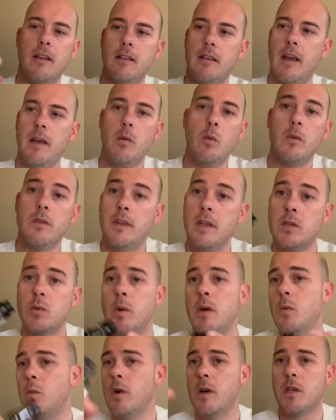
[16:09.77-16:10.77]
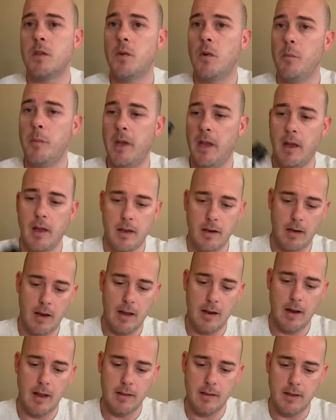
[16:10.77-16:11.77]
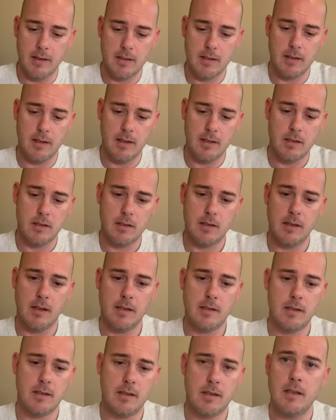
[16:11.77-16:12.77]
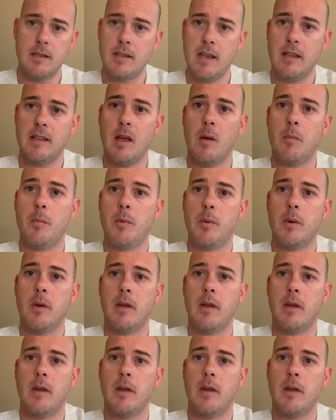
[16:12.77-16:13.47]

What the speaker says: this one works for me, and this setup